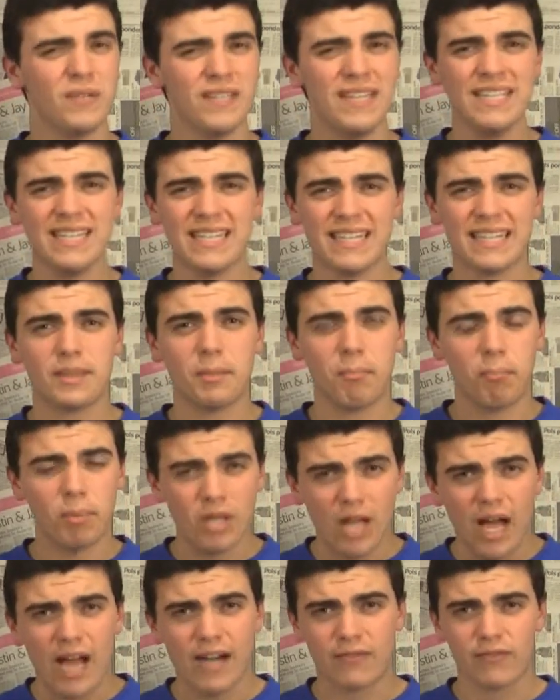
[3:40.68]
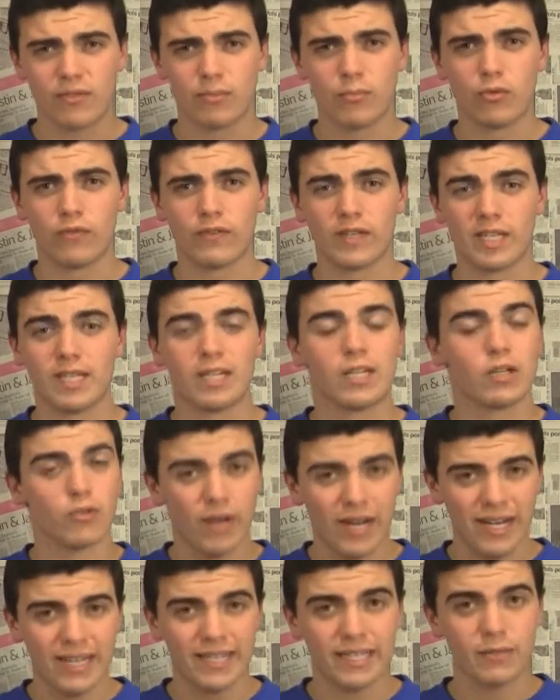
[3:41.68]
really liked the plot of the movie.
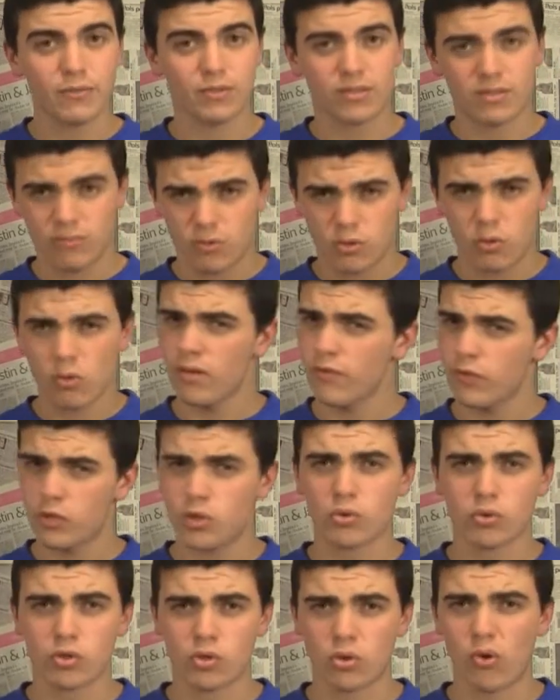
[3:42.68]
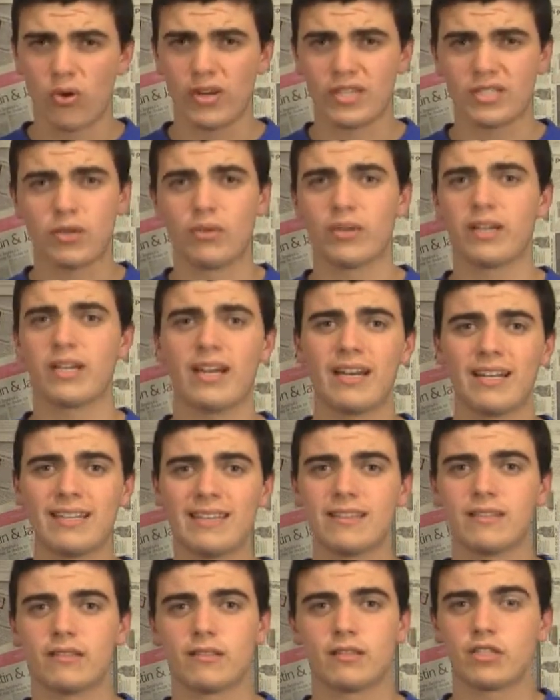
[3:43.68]
Granted, it was sort of a true story, so it kind
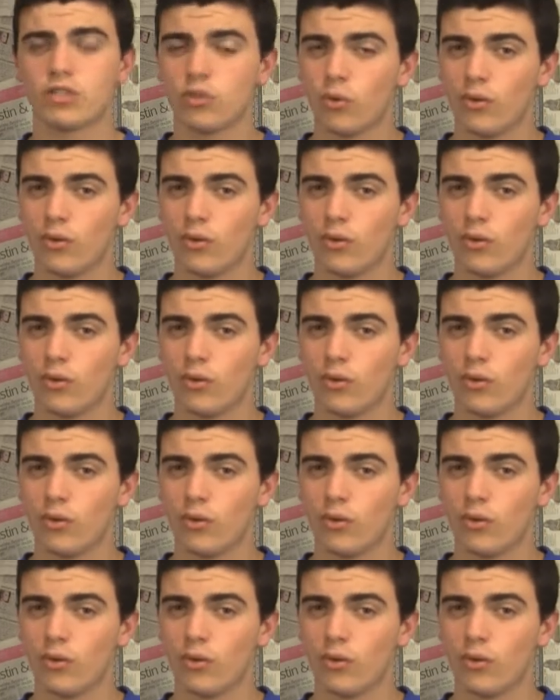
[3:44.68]
of,